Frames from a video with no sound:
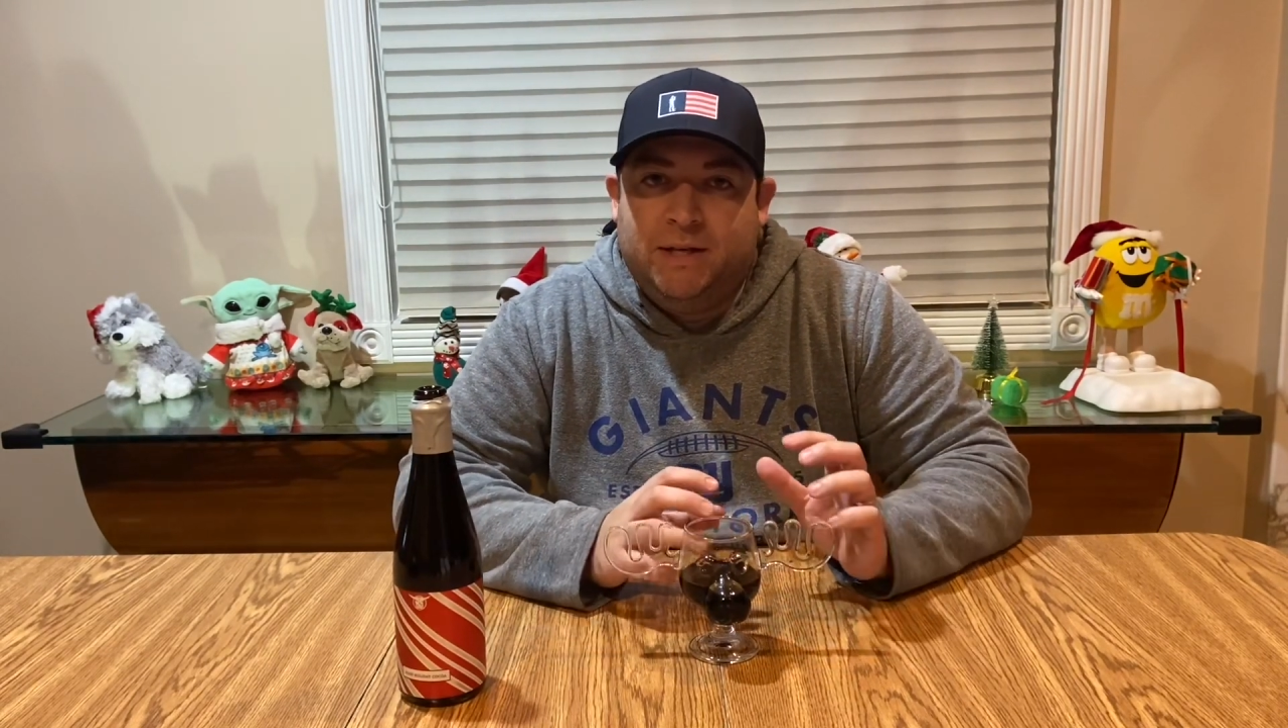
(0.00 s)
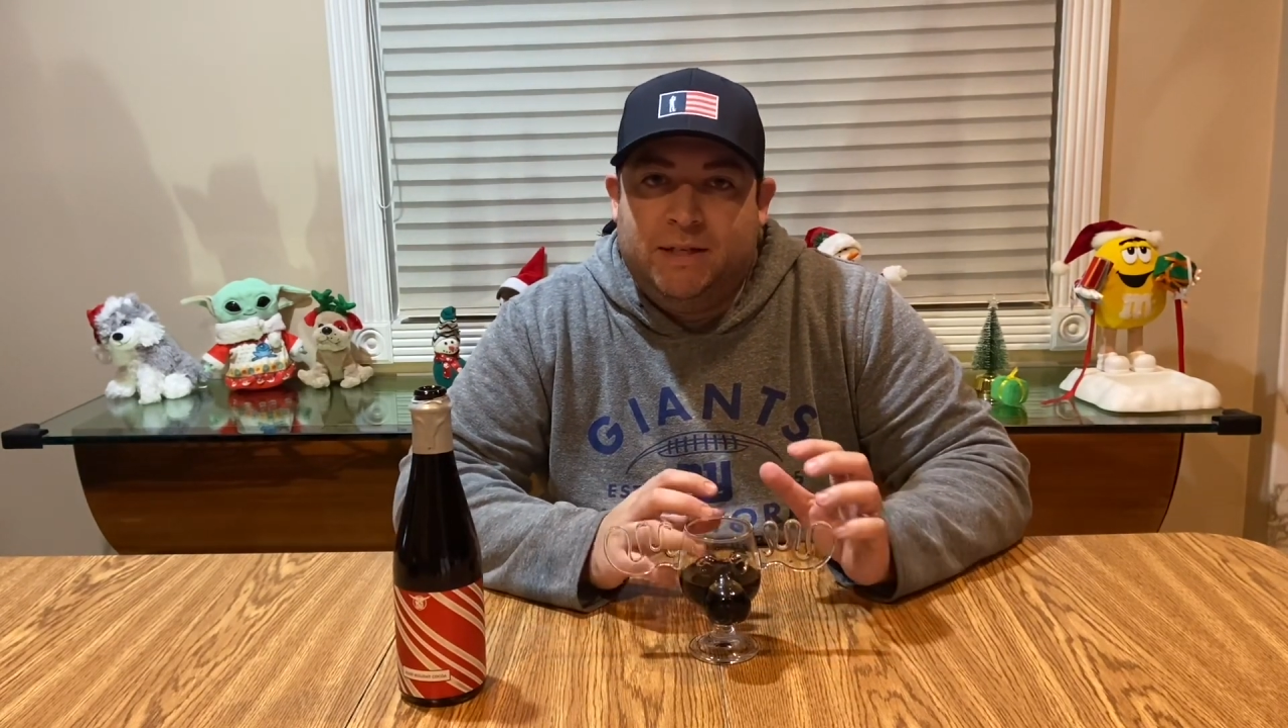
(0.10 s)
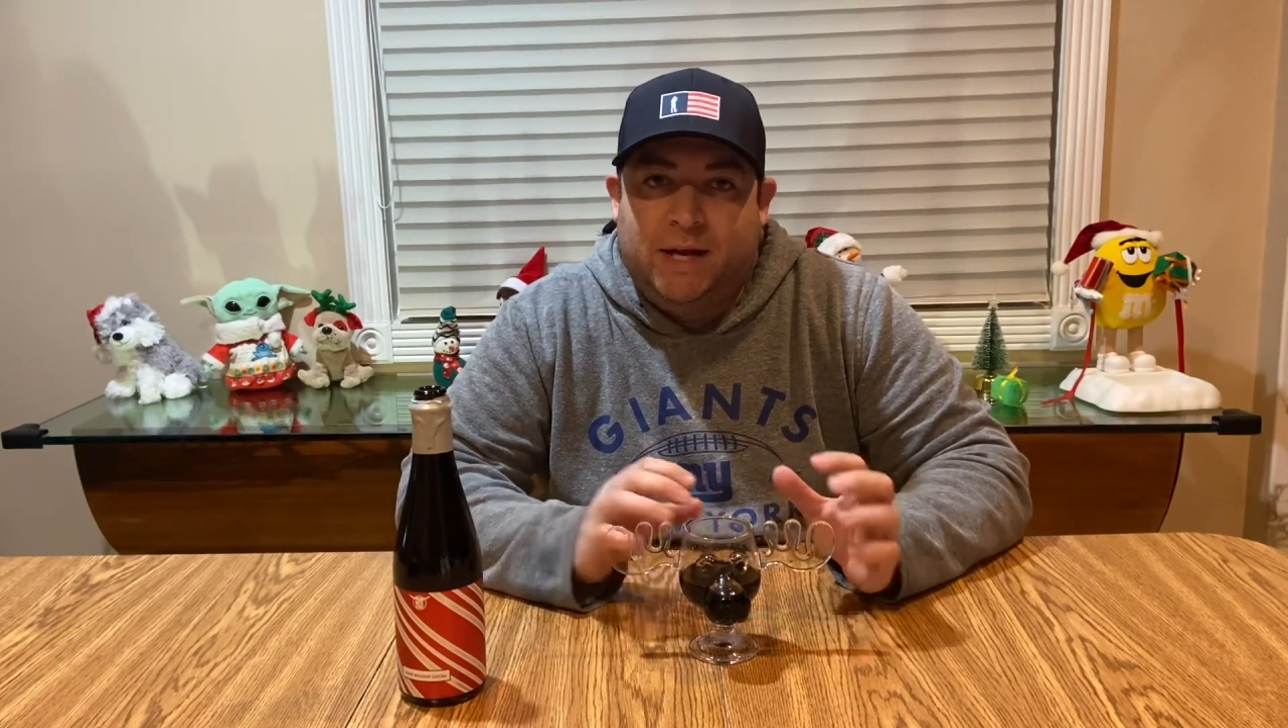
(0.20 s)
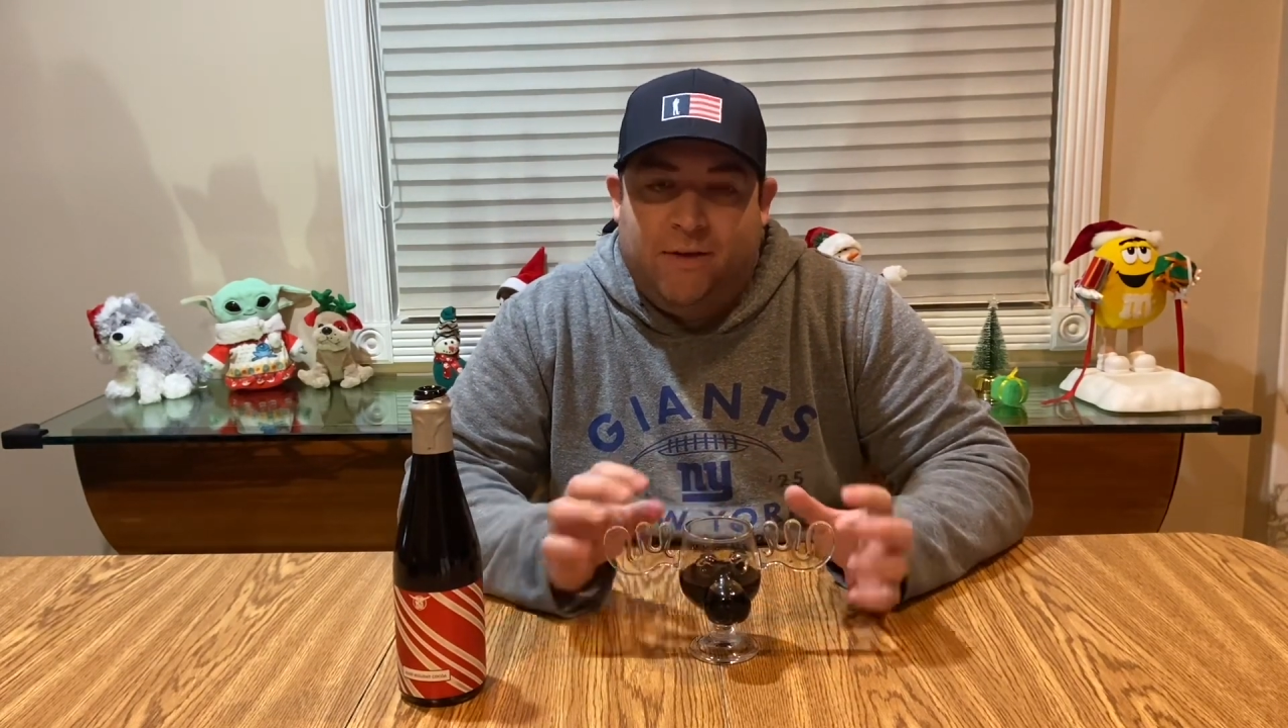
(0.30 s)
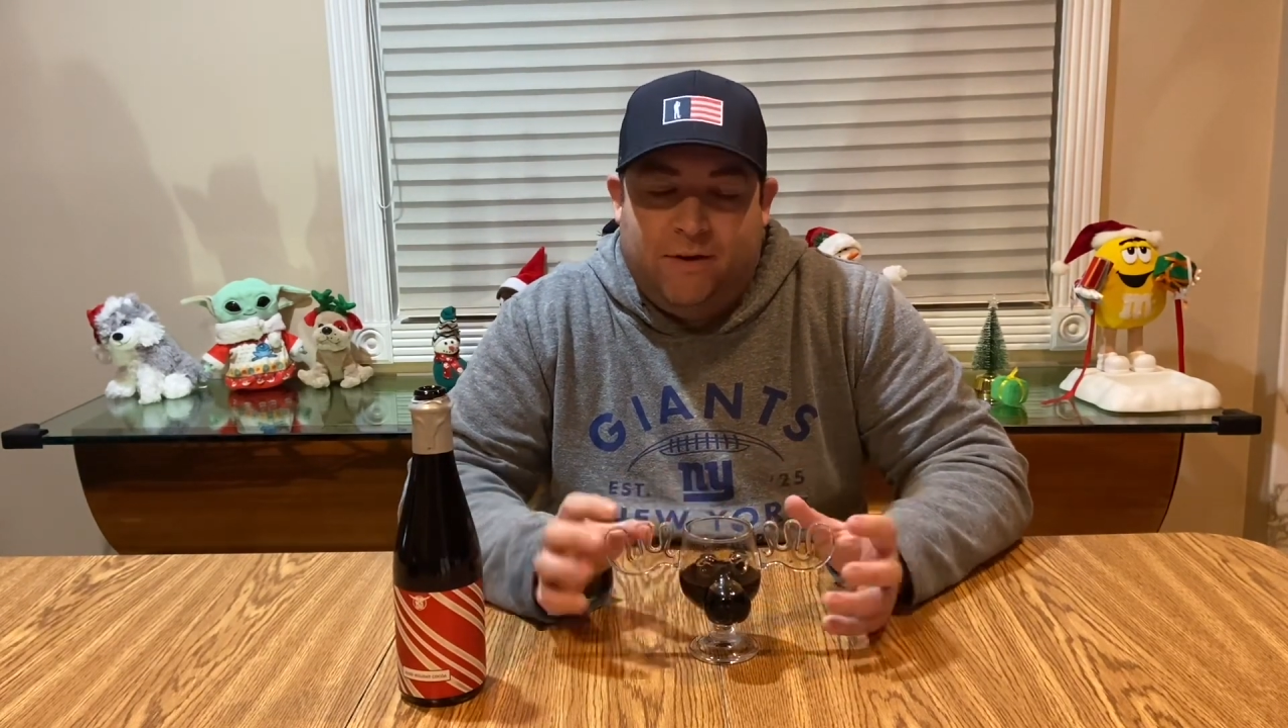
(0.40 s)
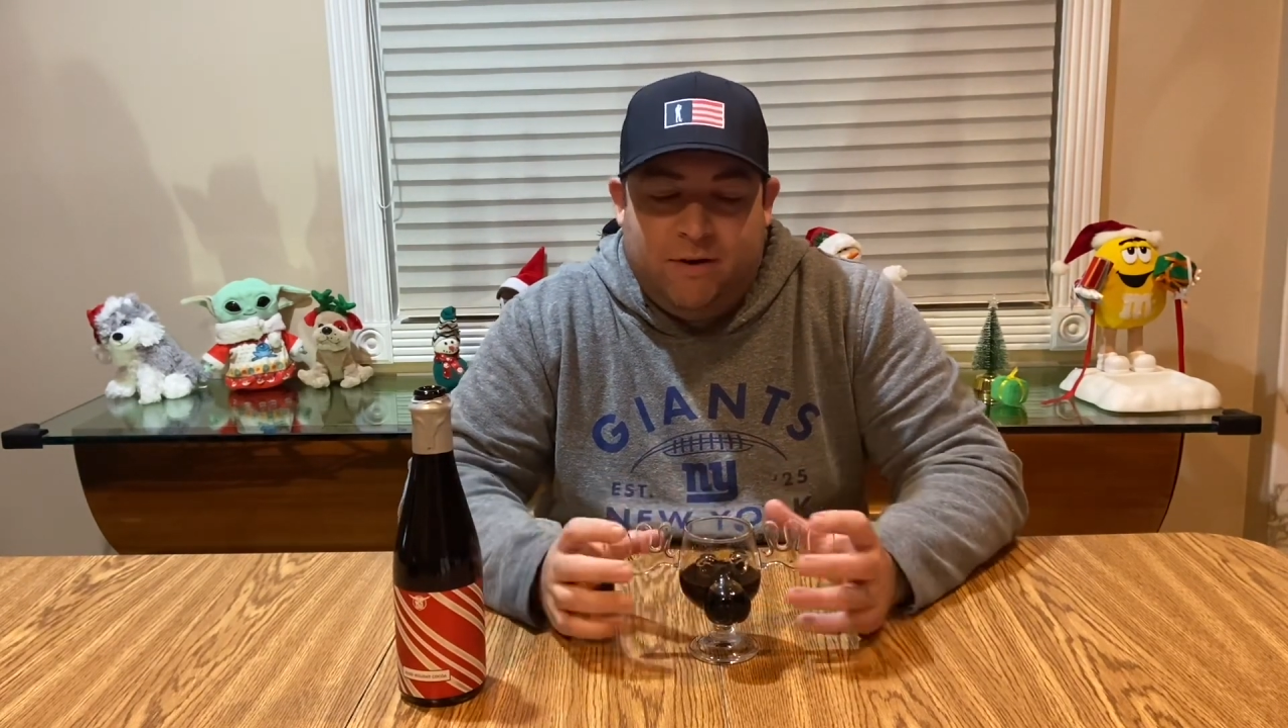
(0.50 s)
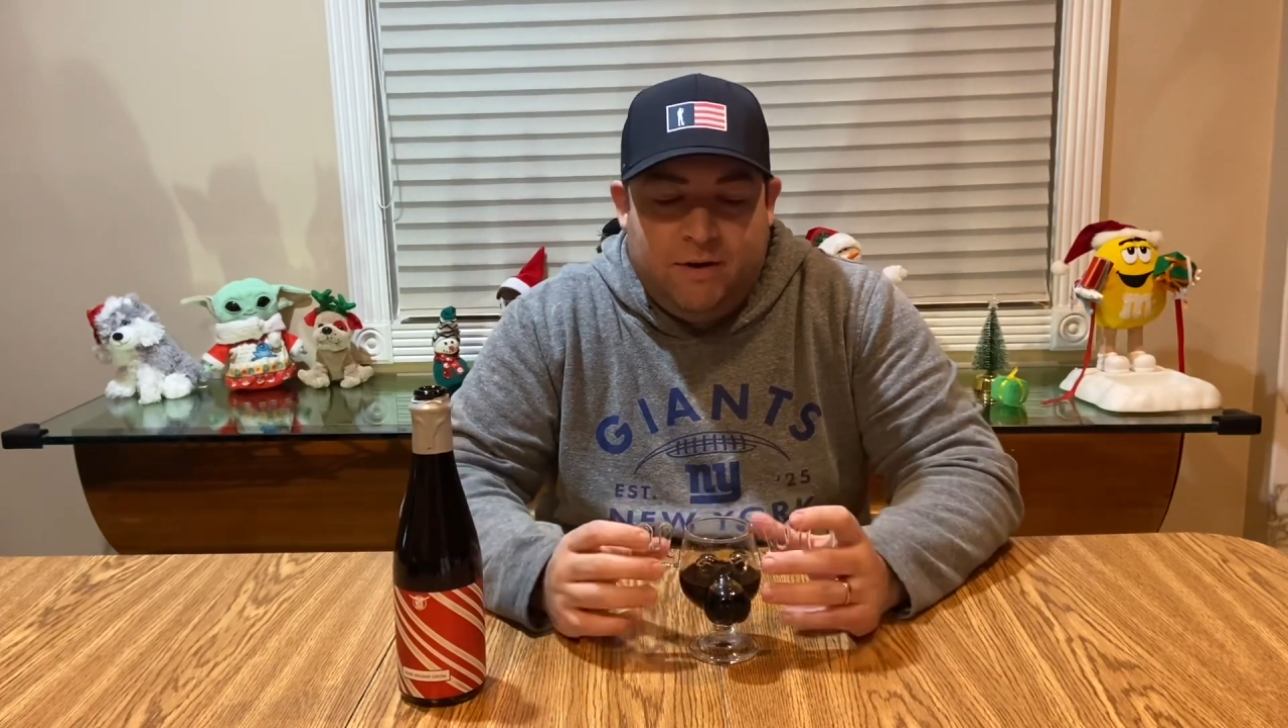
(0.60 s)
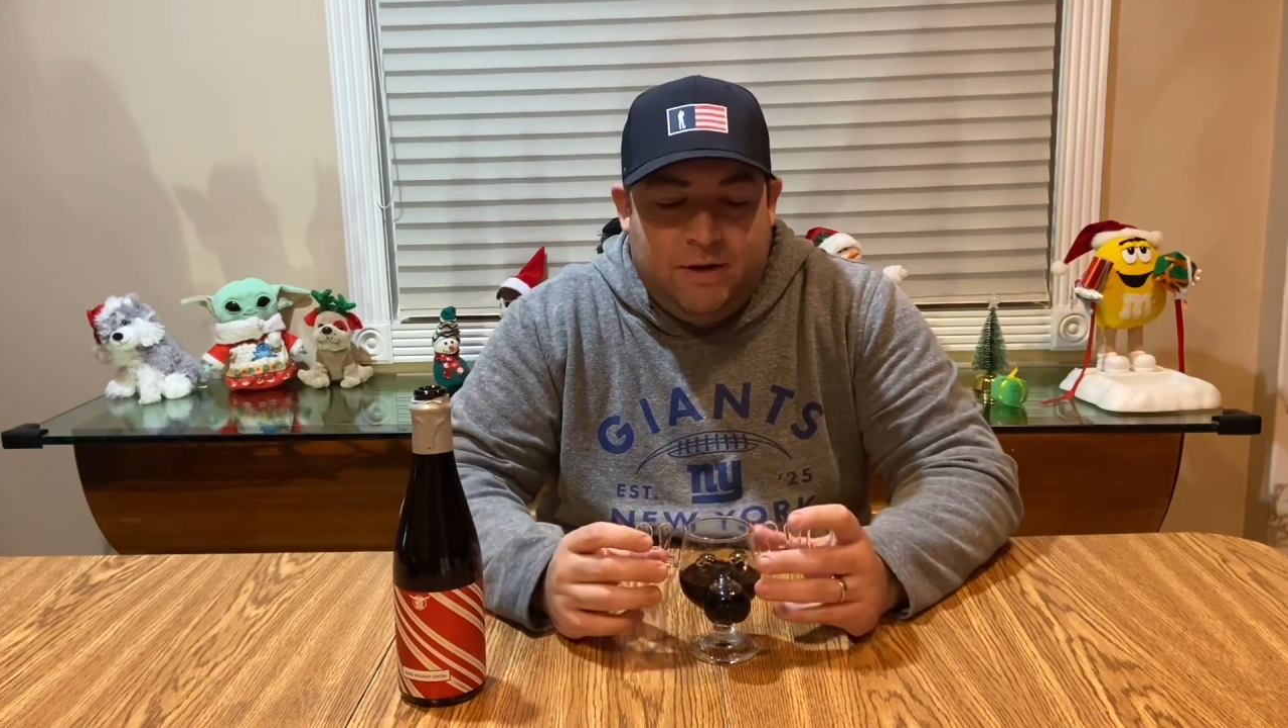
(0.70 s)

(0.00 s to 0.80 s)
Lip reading: together,